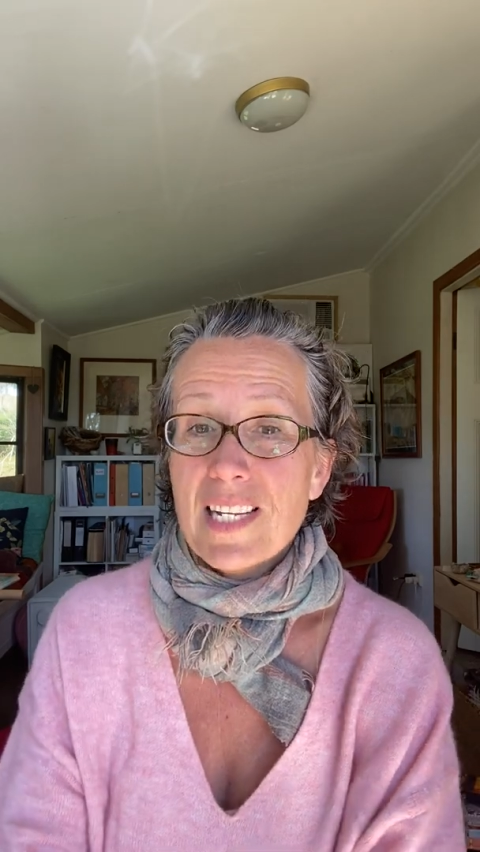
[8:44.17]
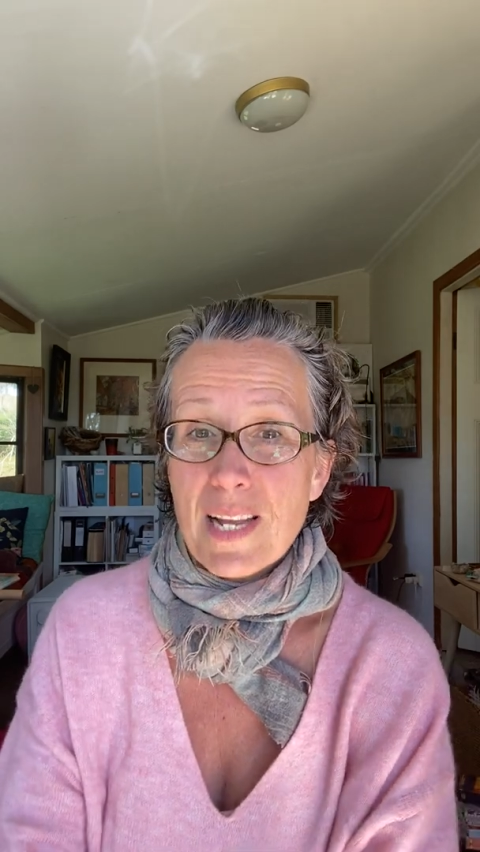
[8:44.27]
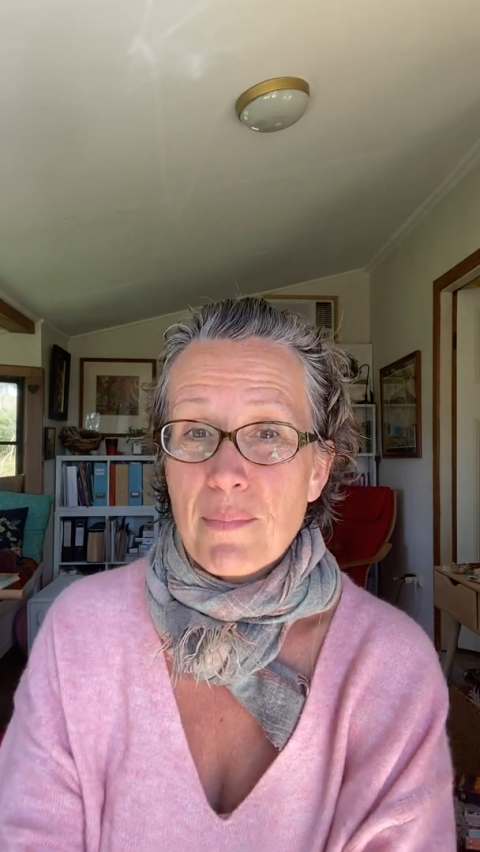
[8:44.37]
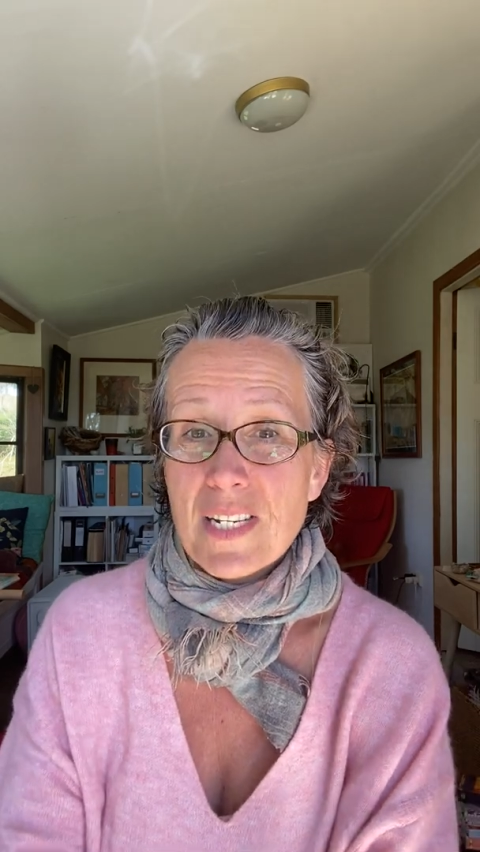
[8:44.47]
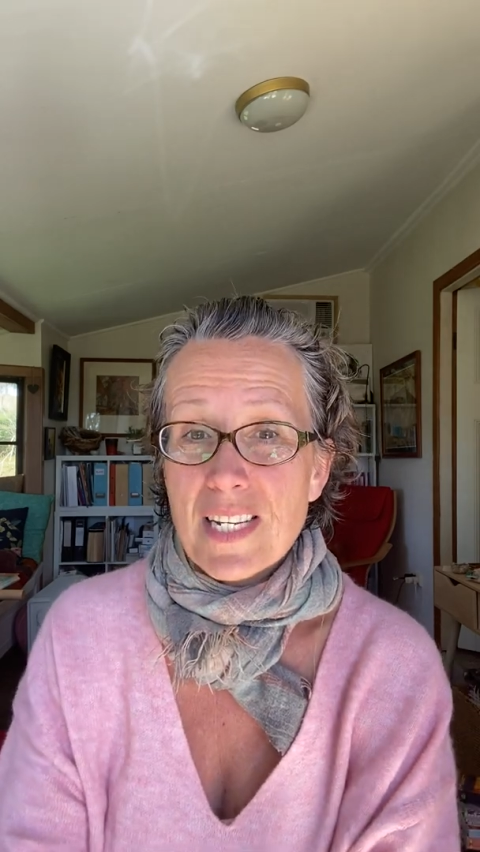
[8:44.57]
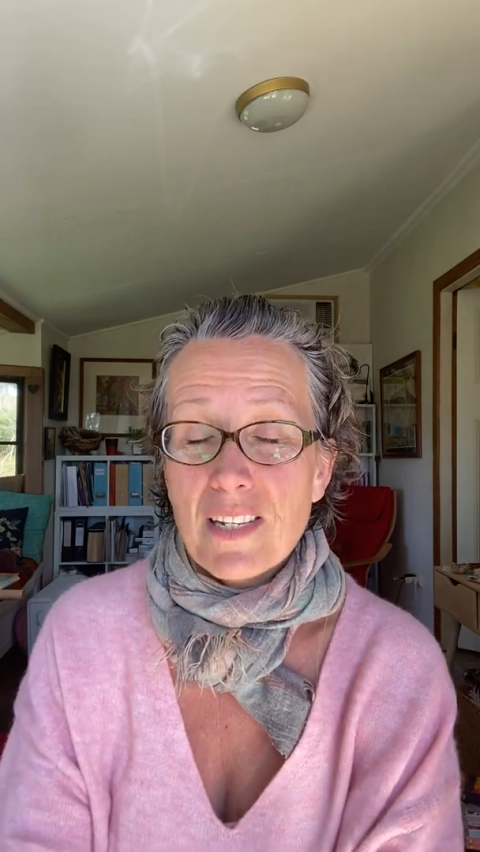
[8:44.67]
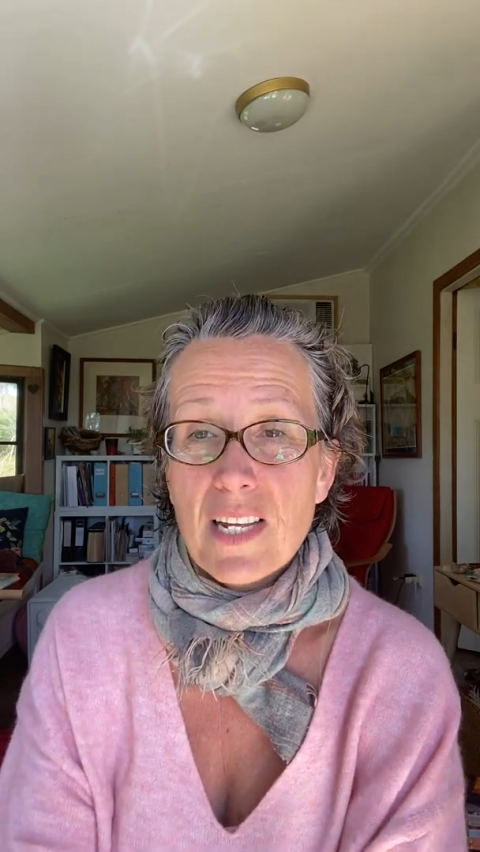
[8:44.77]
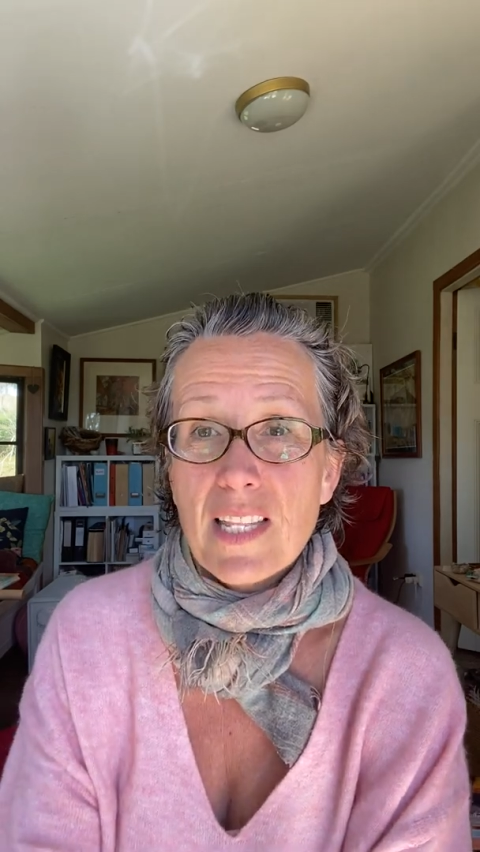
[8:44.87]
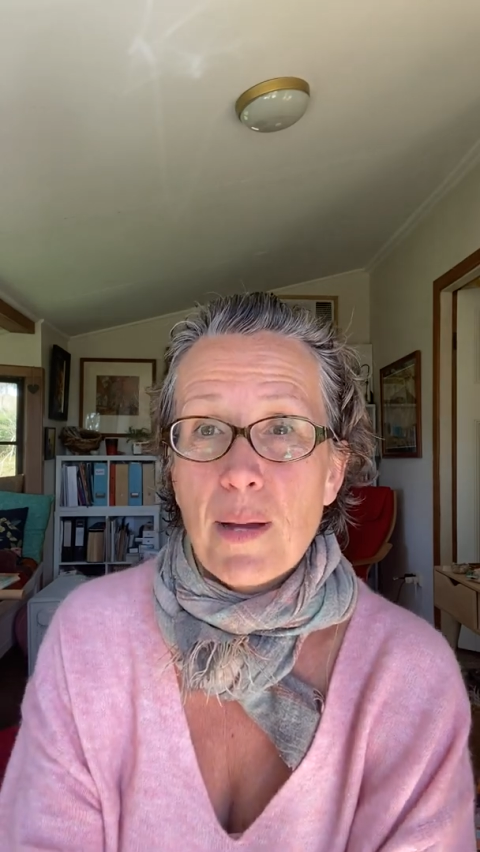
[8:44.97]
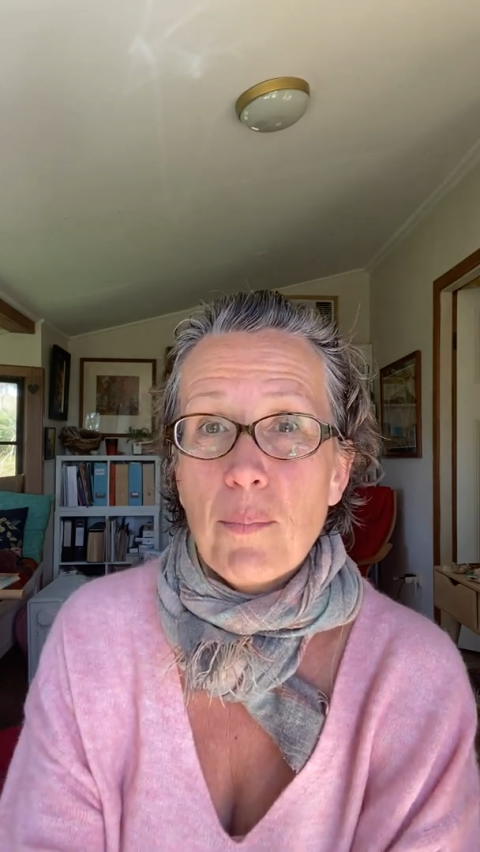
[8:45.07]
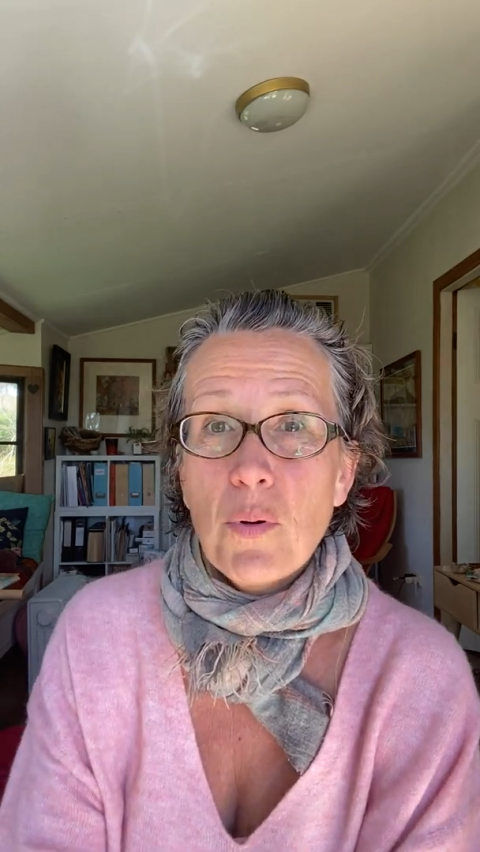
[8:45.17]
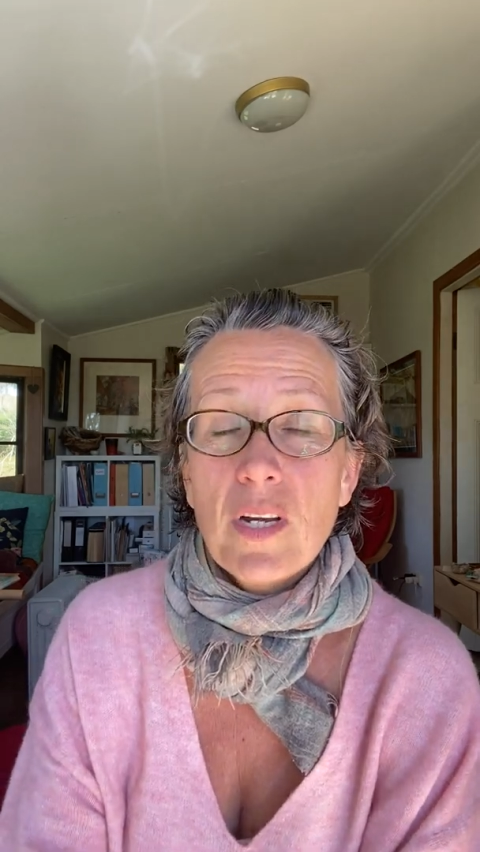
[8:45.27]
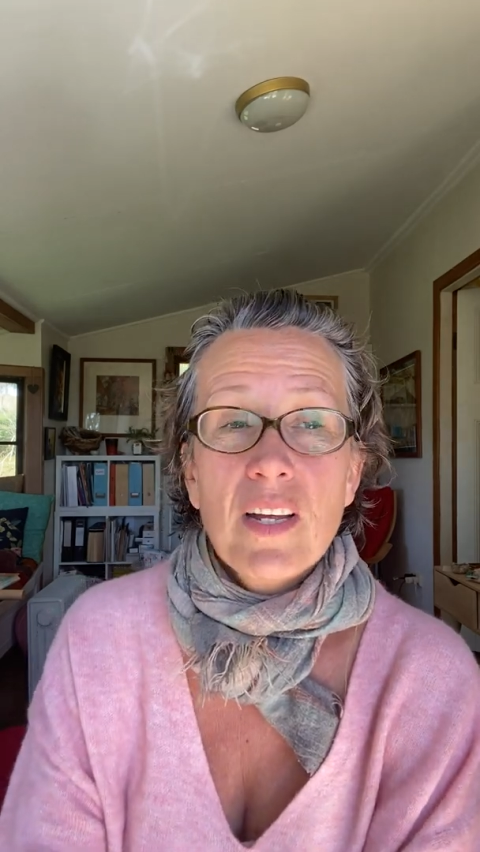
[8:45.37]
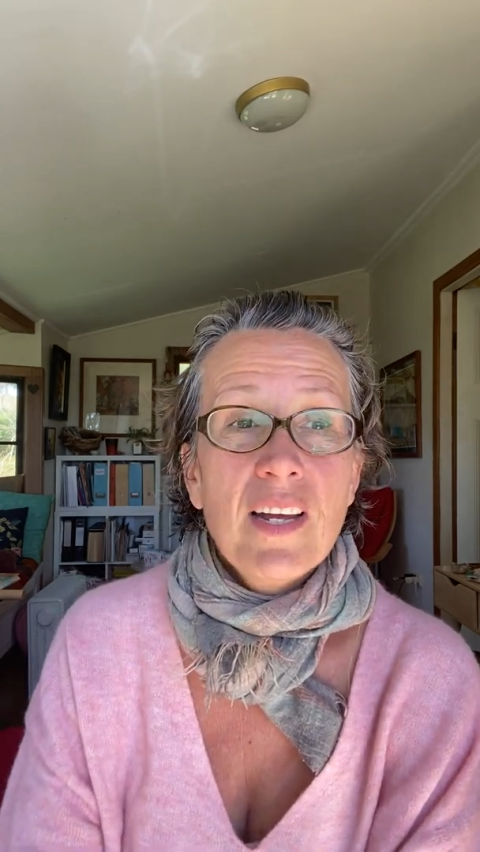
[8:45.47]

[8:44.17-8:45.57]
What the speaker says: let me tell you, at that point.